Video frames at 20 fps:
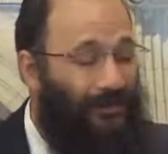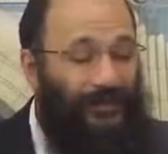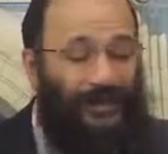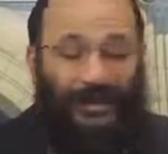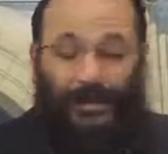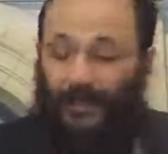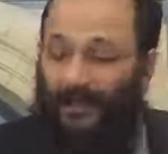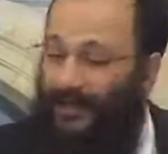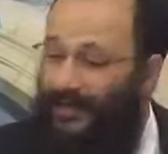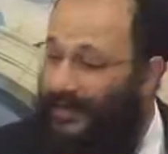
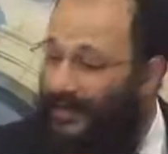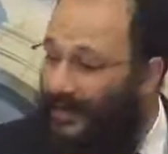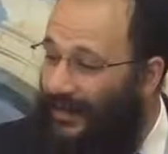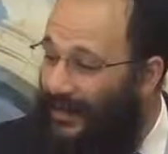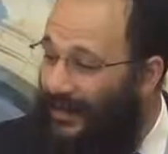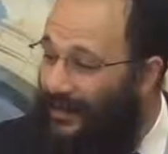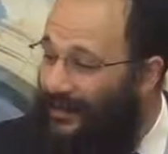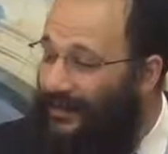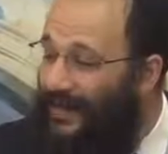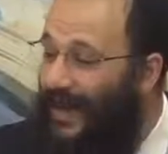The only thing
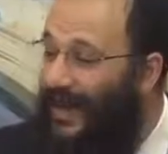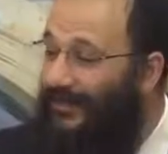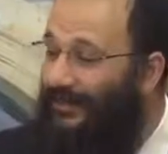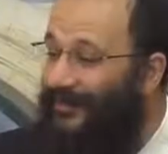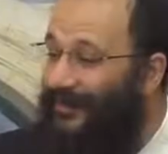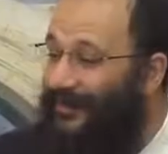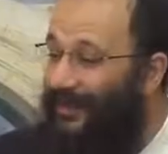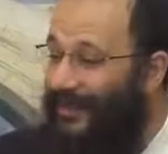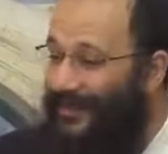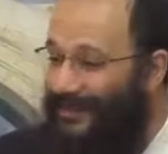is,
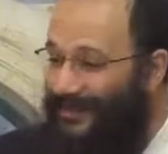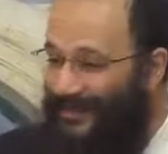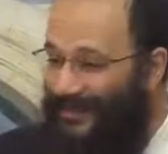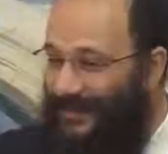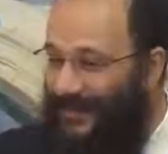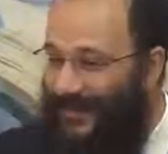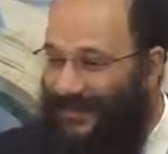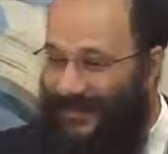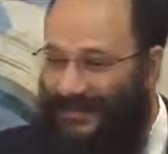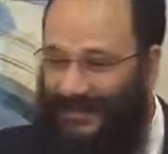everybody was
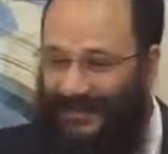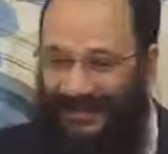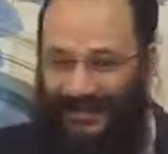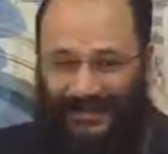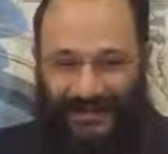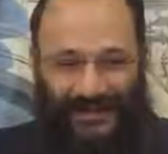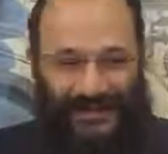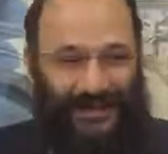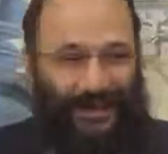busy.